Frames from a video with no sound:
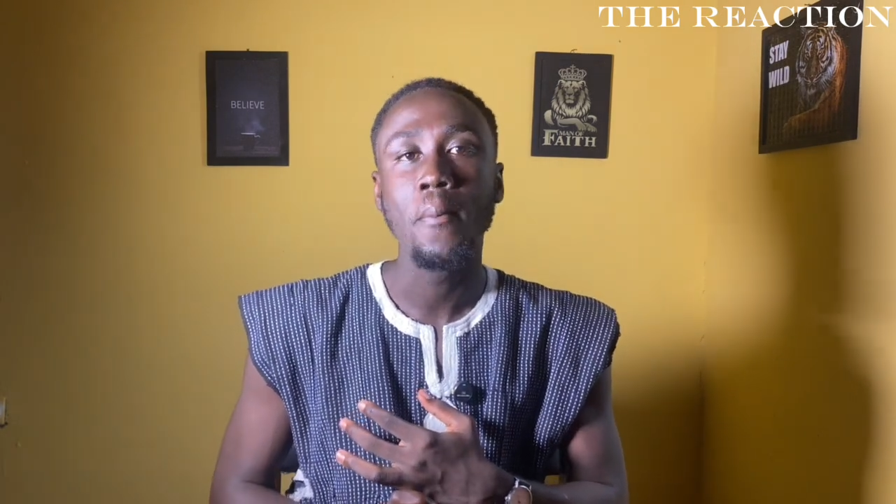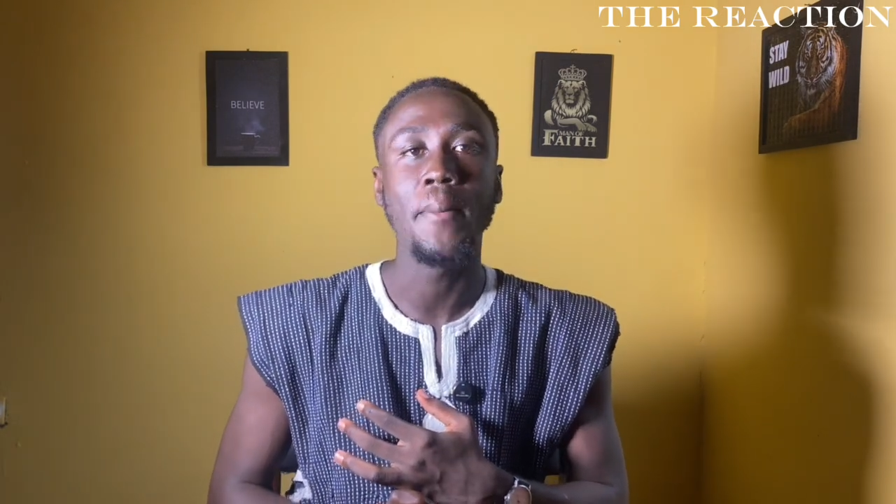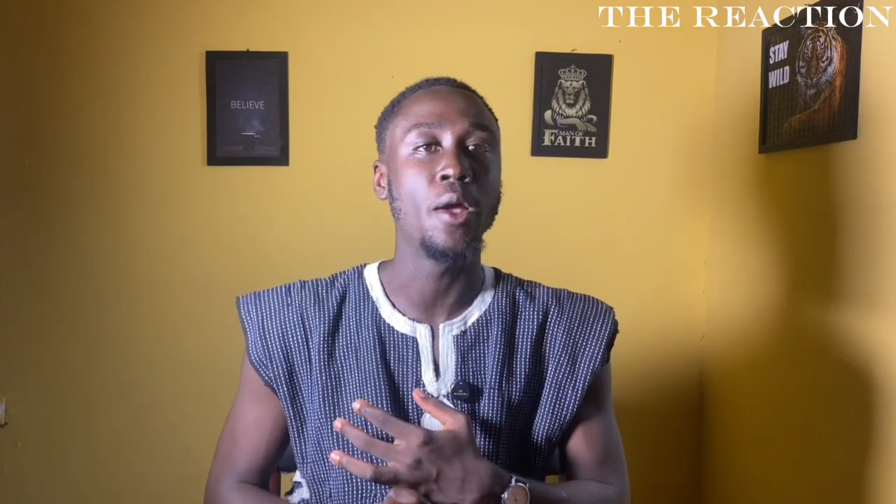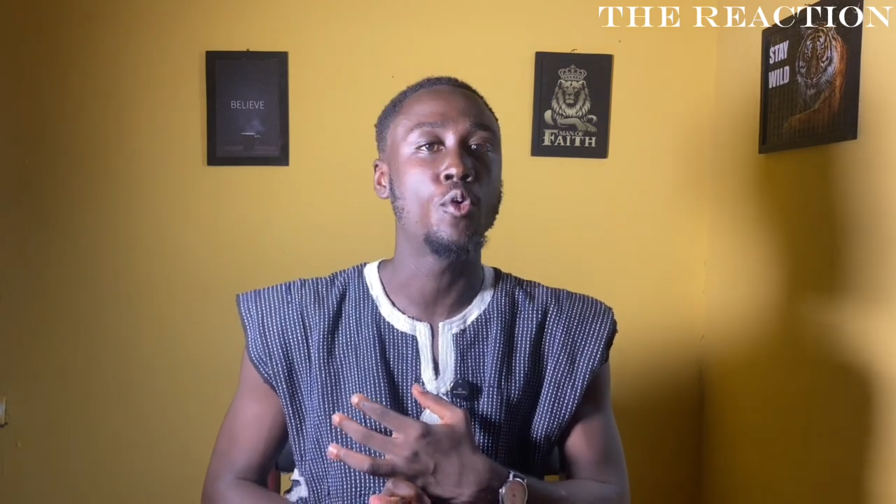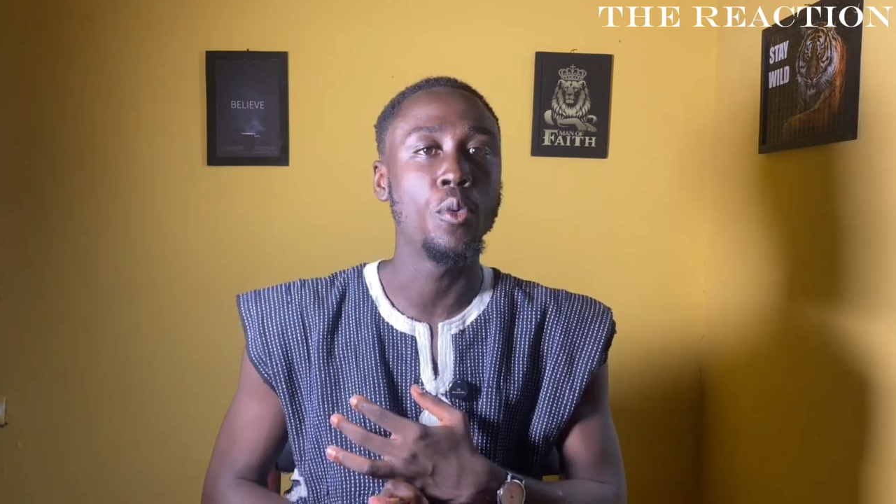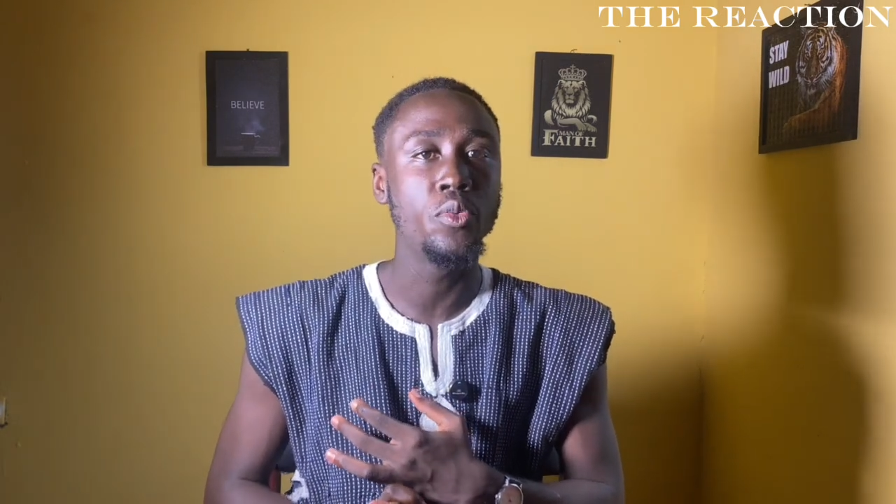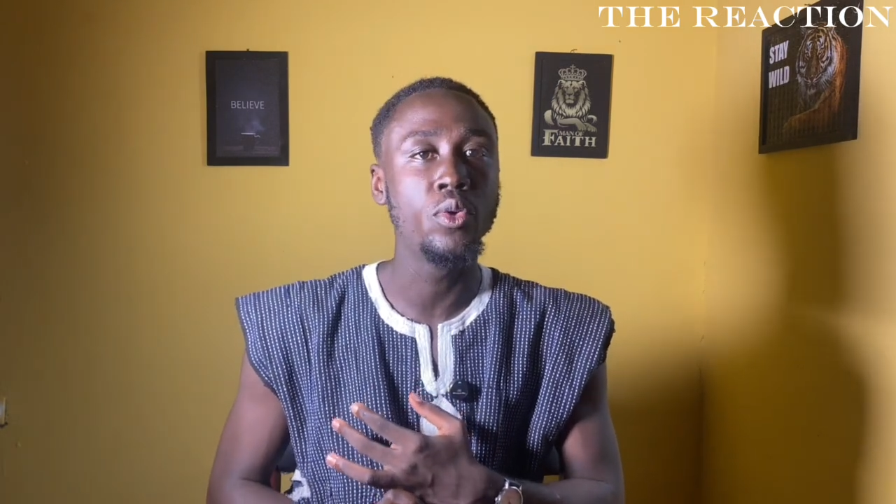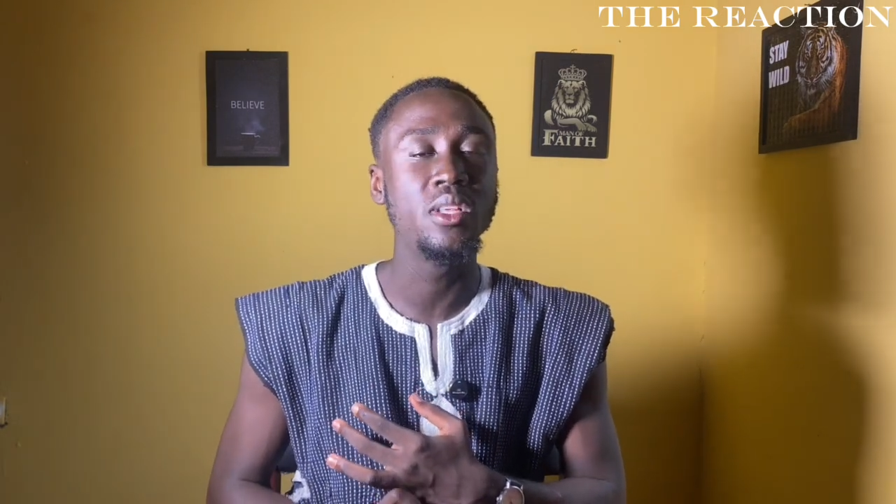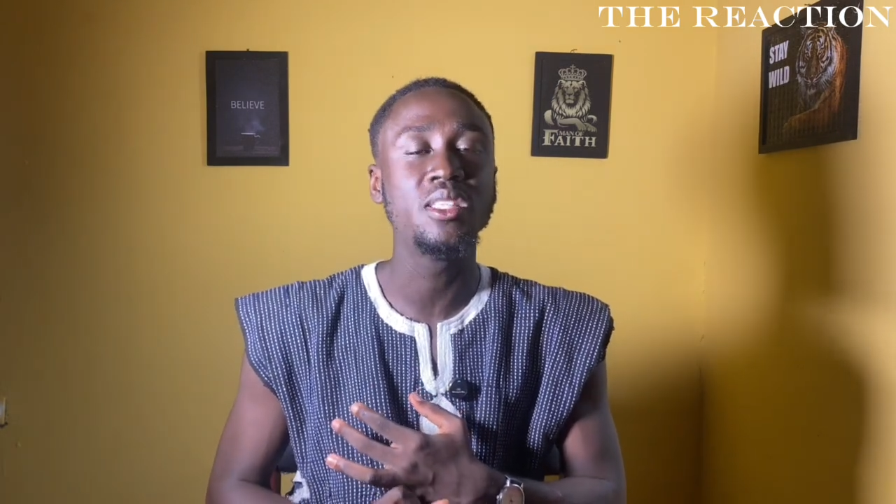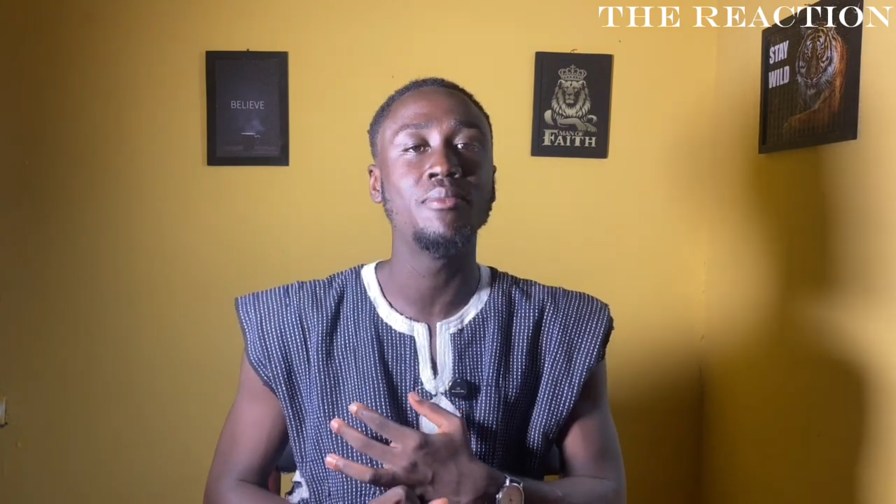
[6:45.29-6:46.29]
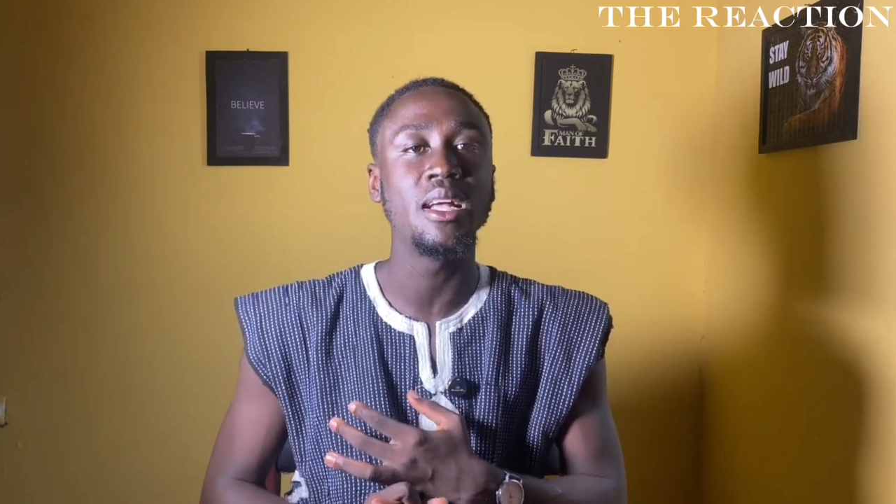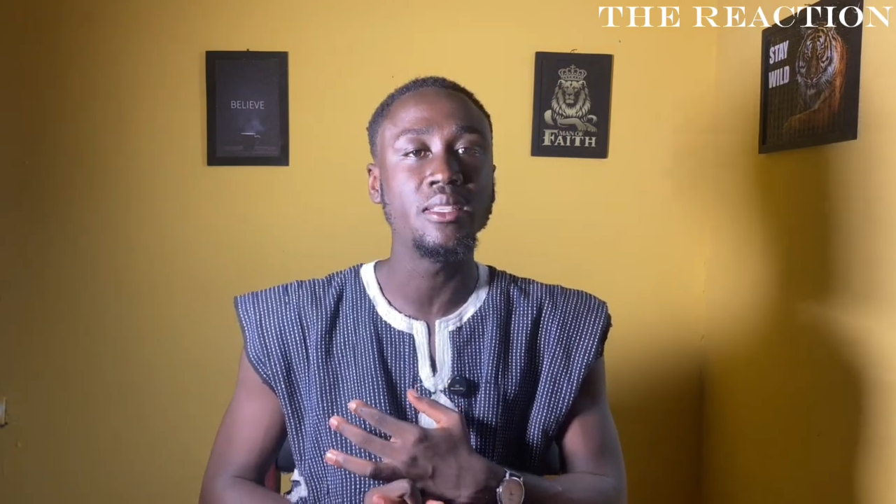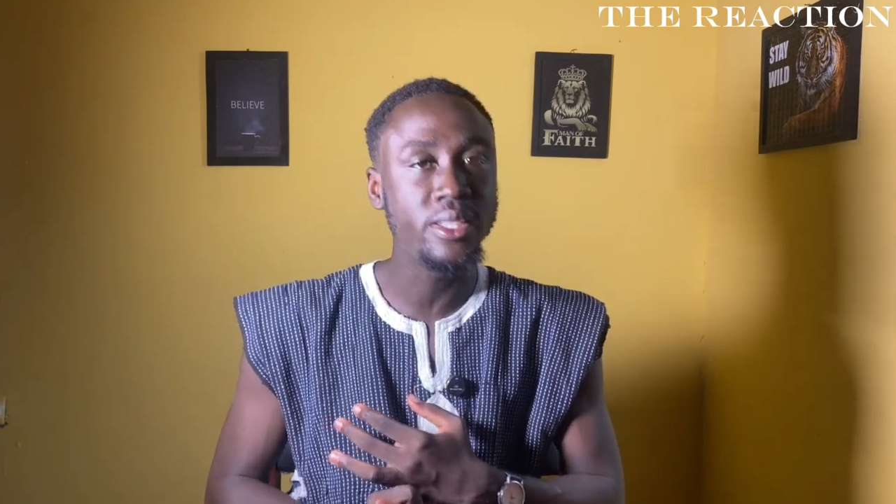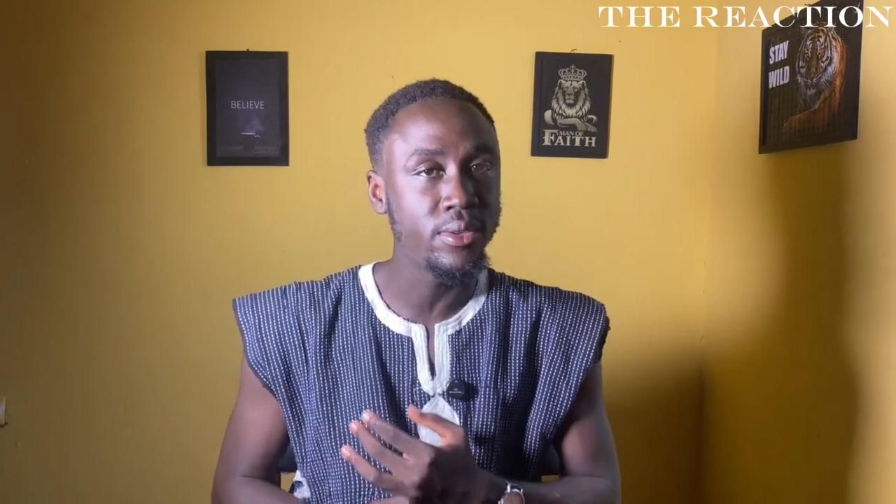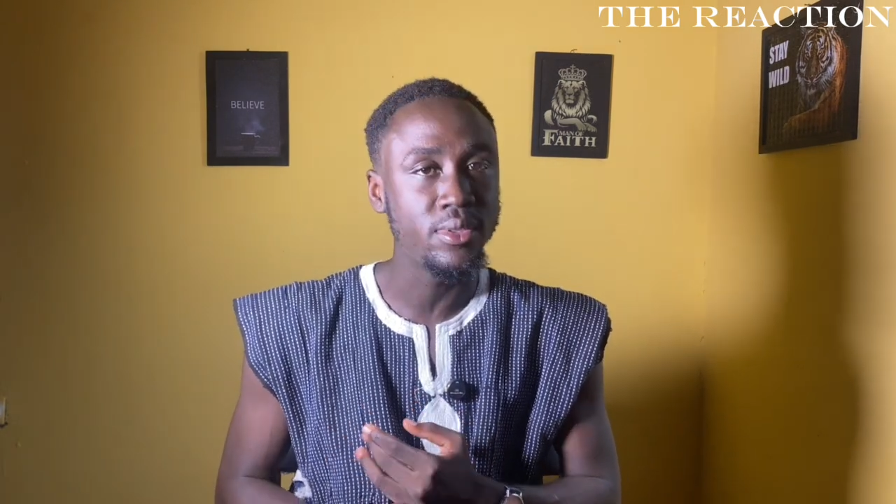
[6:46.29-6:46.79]
my community, my
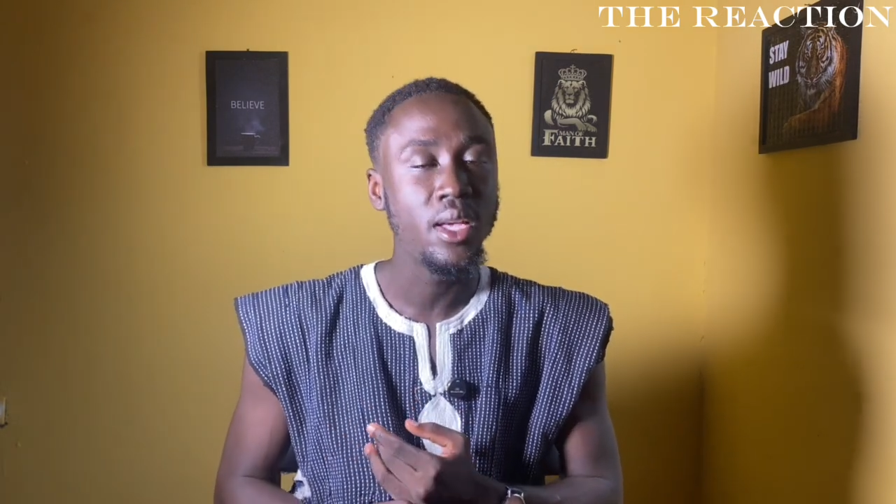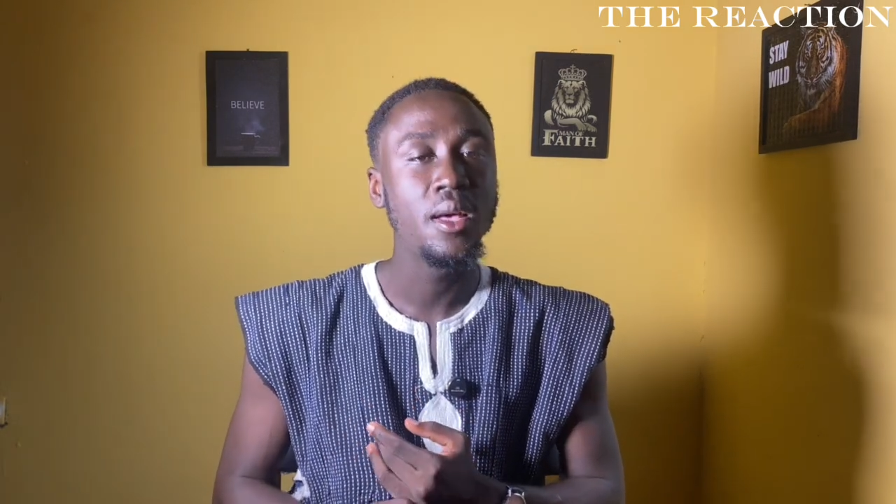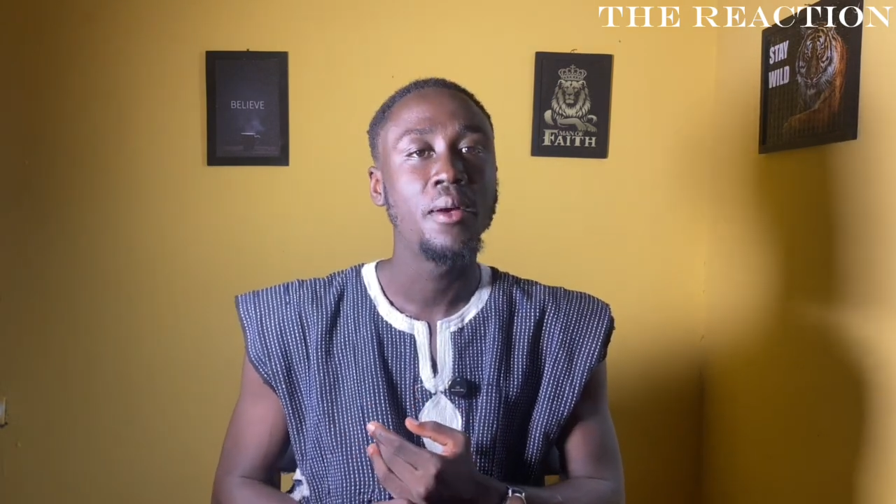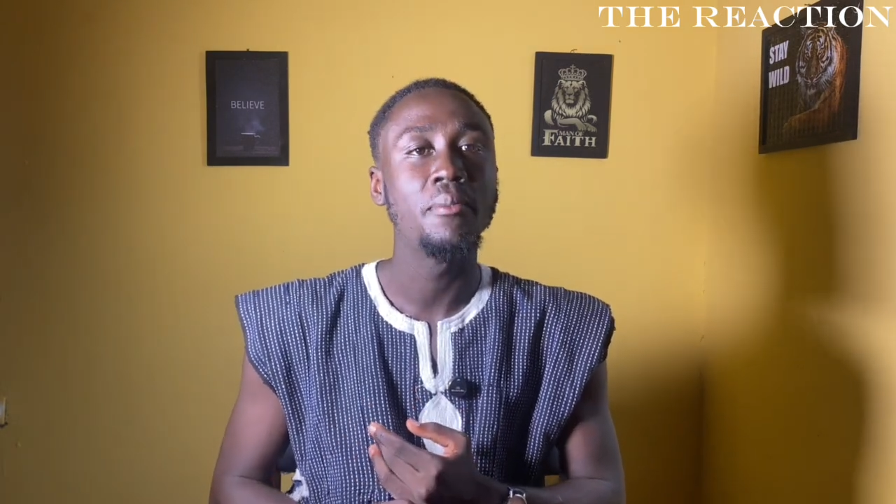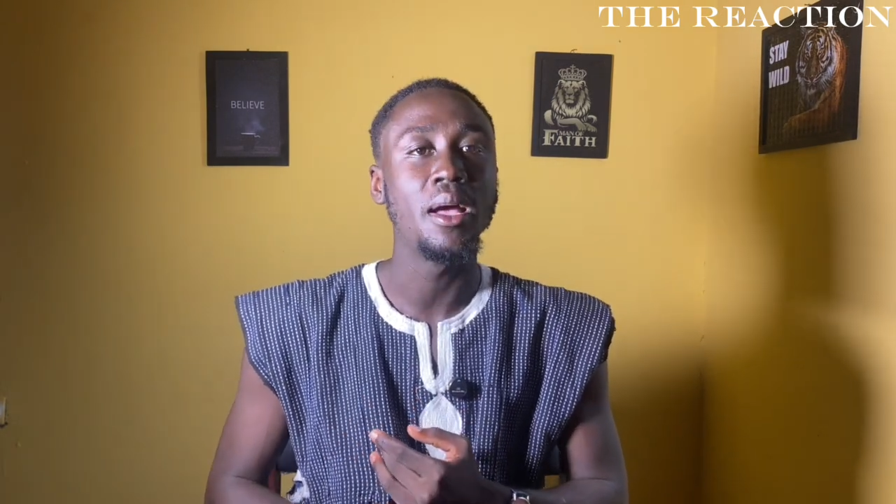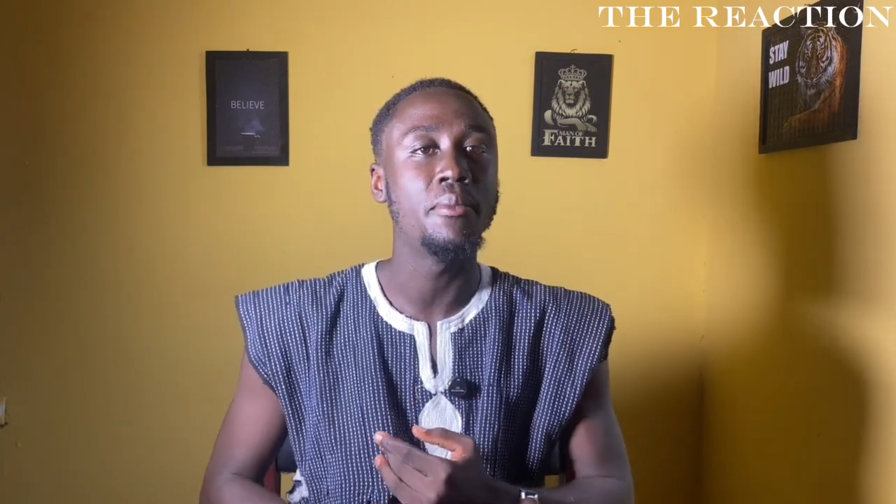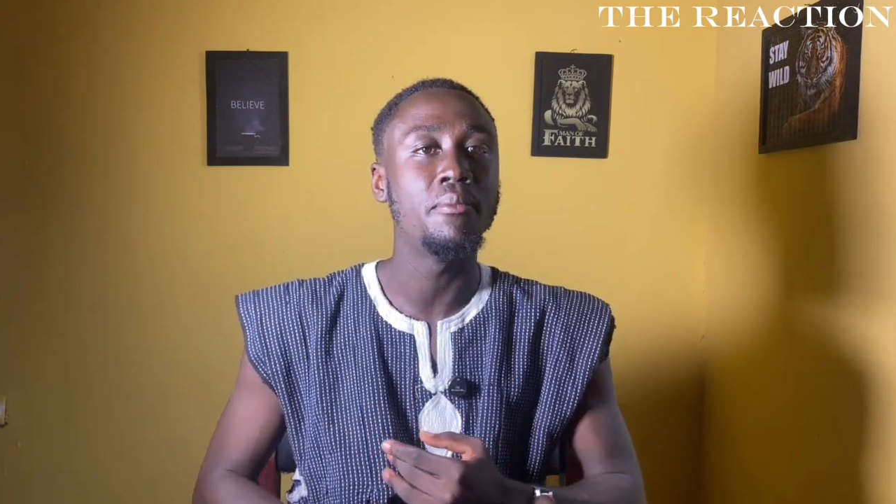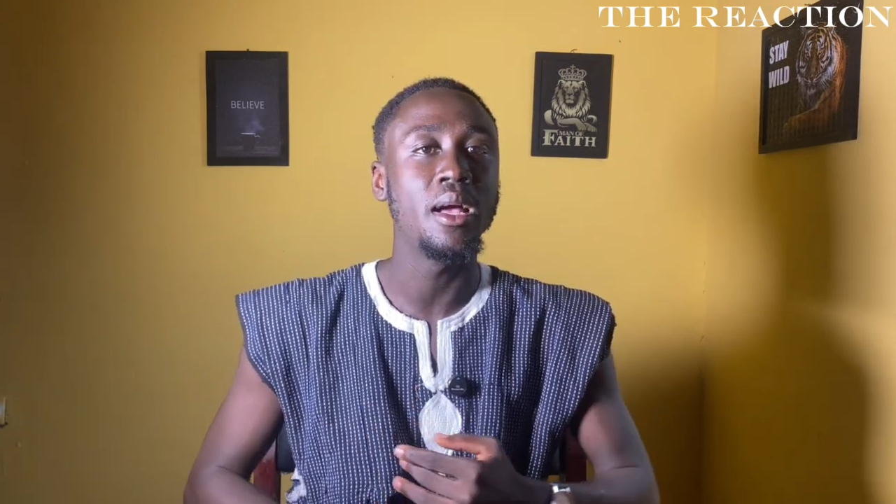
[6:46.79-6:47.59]
chiefs, my